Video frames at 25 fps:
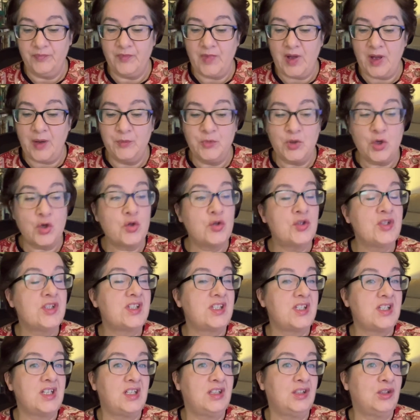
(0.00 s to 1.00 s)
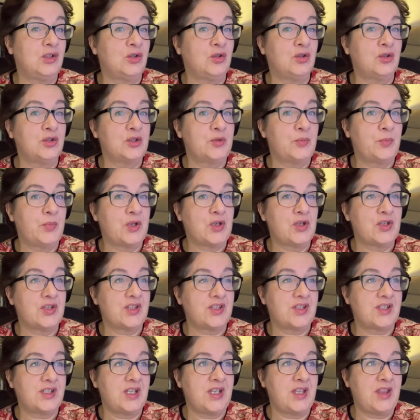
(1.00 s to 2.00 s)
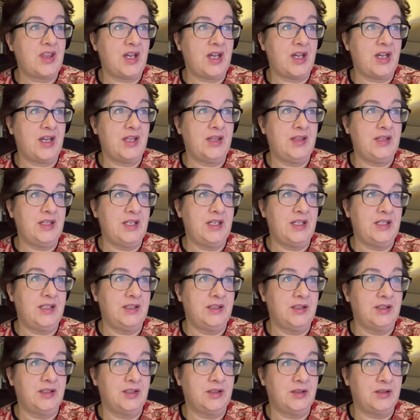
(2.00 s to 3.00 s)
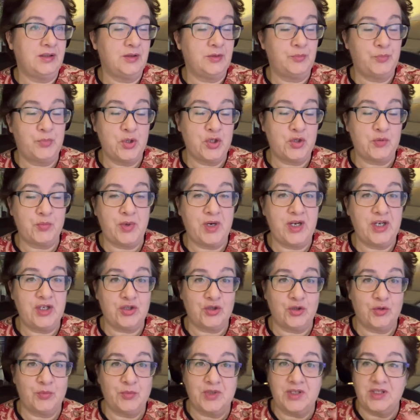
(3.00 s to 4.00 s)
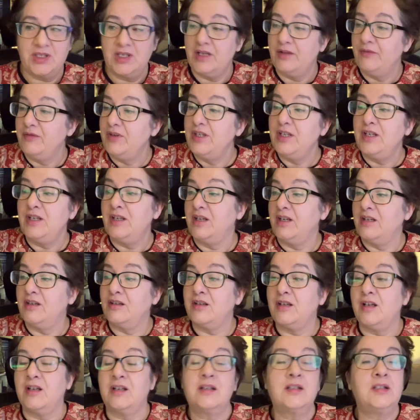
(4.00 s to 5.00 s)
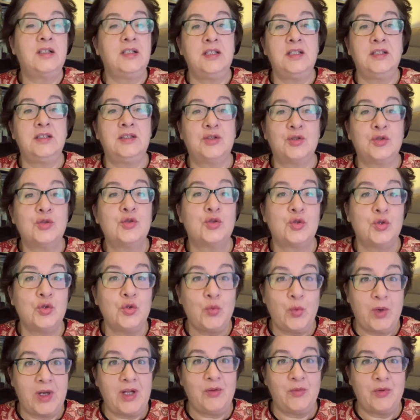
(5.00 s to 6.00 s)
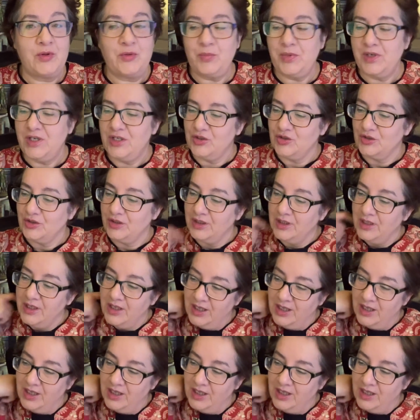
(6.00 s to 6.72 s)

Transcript: I'm not going to say a lot because I say that and then it puts pressure on myself, and I clearly don't do well with pressure.